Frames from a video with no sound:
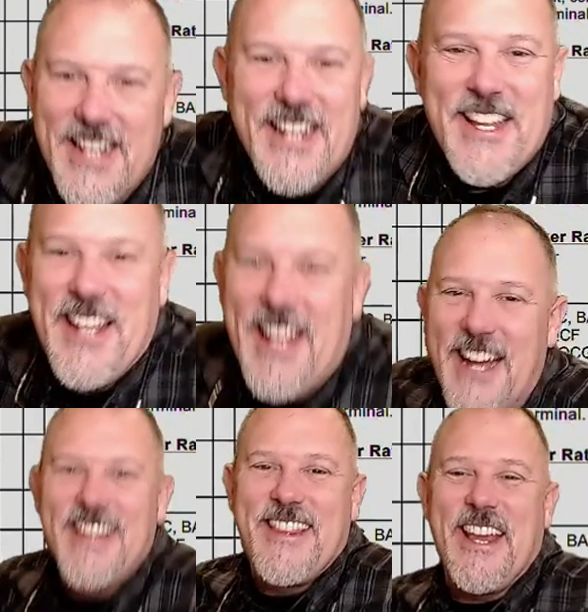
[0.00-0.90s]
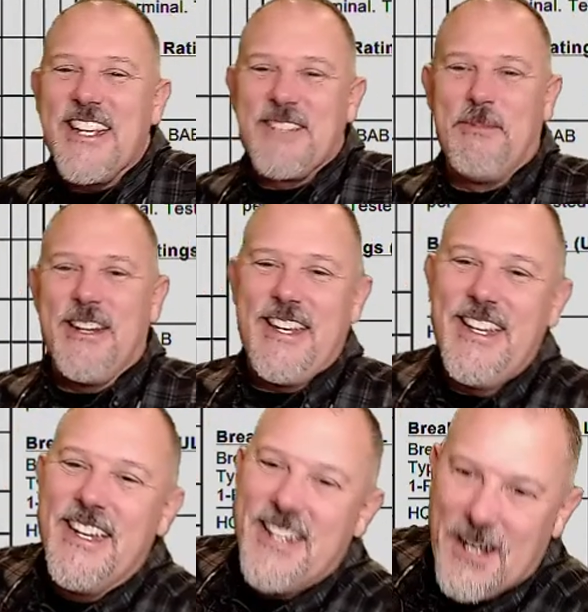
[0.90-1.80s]
Yeah, thanks, buddy.
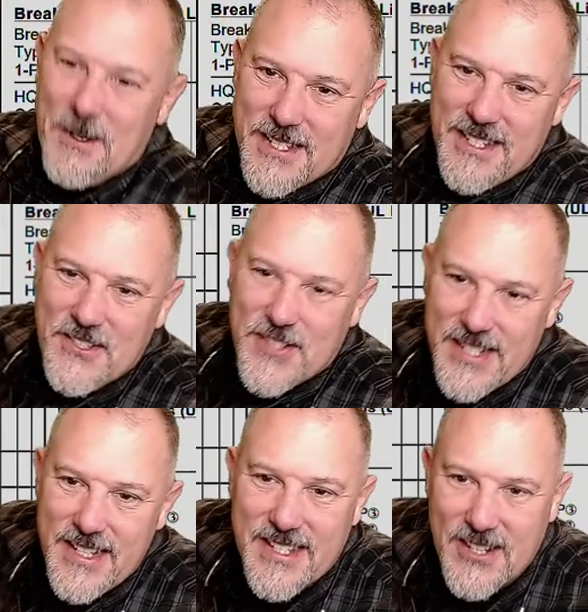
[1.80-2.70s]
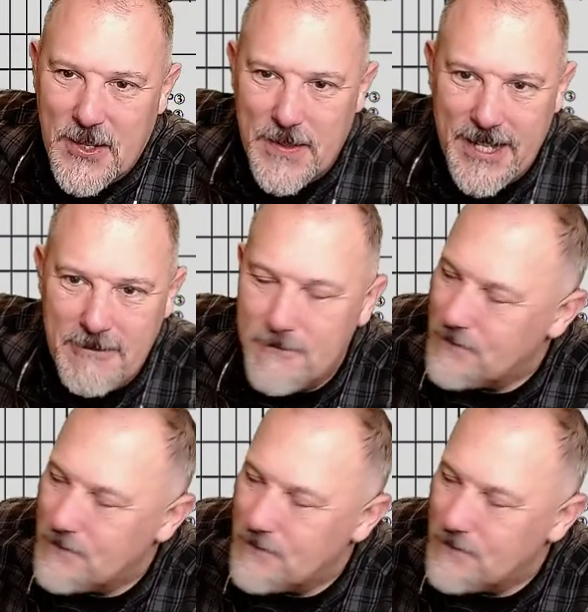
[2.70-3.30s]
I'm a senior citizen, all right.